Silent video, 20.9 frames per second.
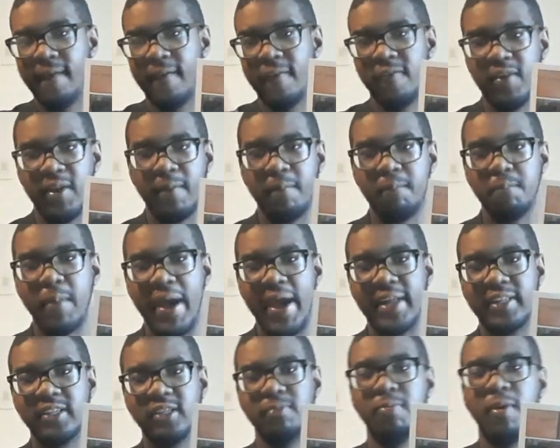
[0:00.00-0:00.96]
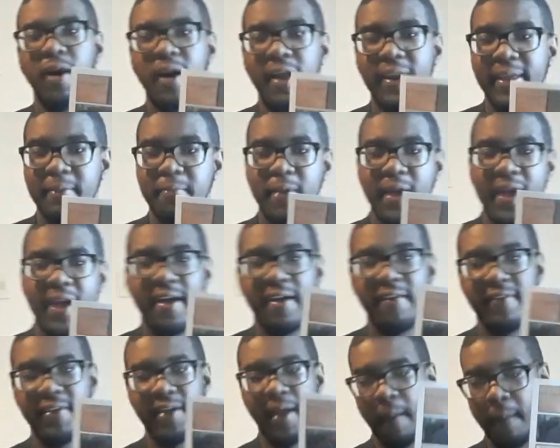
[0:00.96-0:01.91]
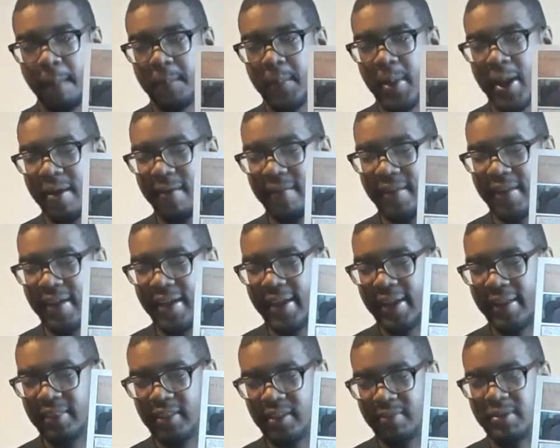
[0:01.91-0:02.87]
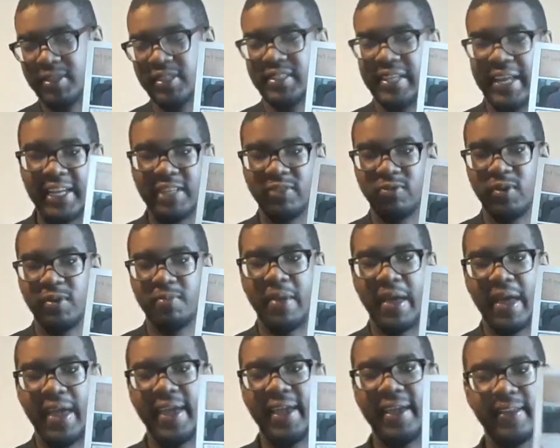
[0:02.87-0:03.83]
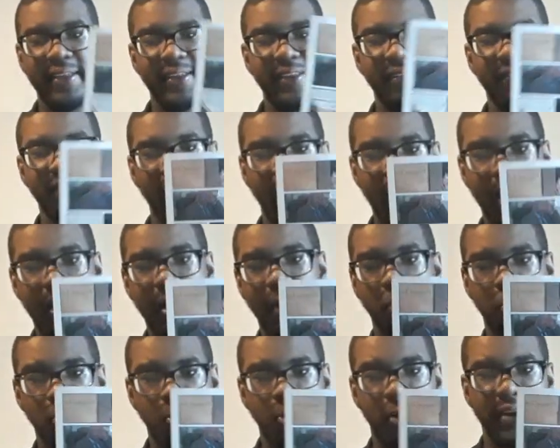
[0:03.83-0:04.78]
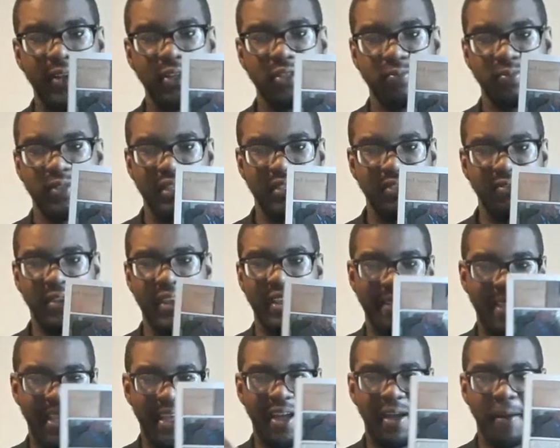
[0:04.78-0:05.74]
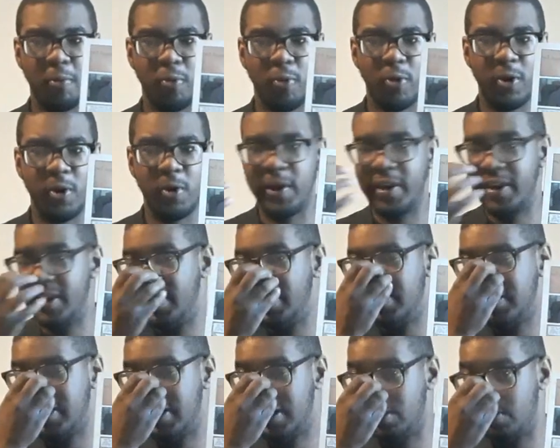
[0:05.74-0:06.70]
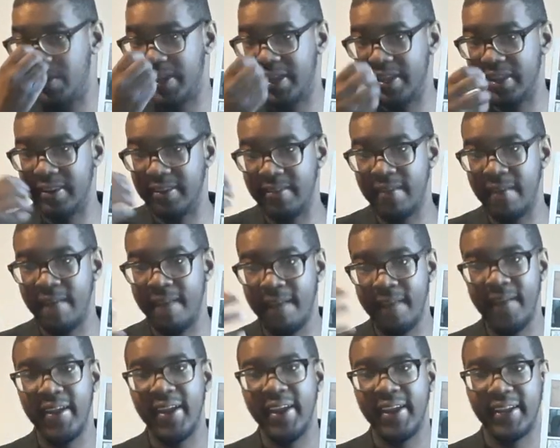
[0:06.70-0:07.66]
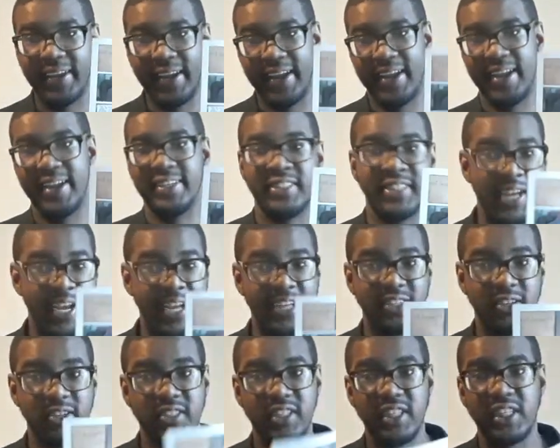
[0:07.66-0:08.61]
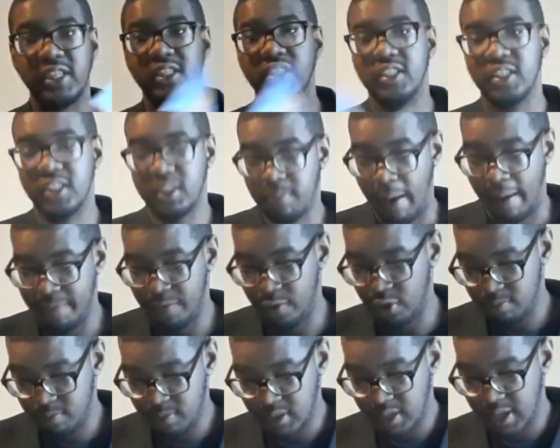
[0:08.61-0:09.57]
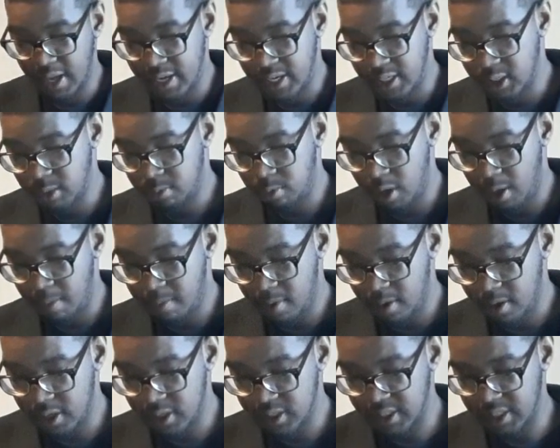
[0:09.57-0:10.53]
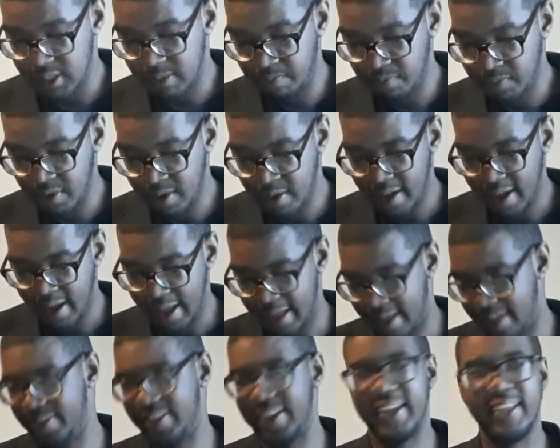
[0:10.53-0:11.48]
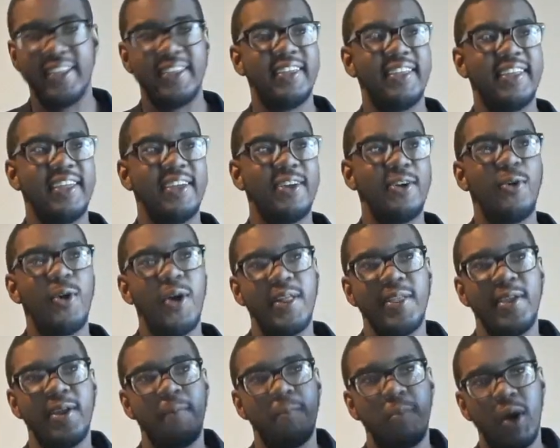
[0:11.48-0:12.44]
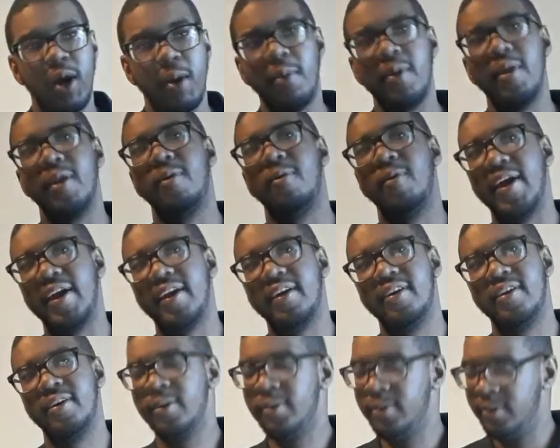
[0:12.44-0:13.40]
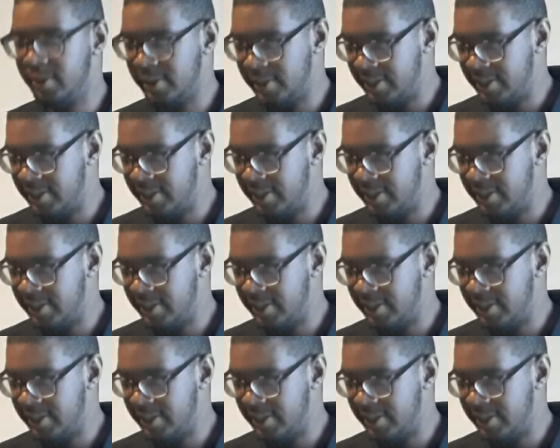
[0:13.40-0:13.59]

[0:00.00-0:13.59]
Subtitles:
flip back to Polymath about, like, the mistakes we make and how important these mistakes we have, how important it is that we can kind of change ourselves despite those mistakes, pretty much, and how things can go on your permanent record,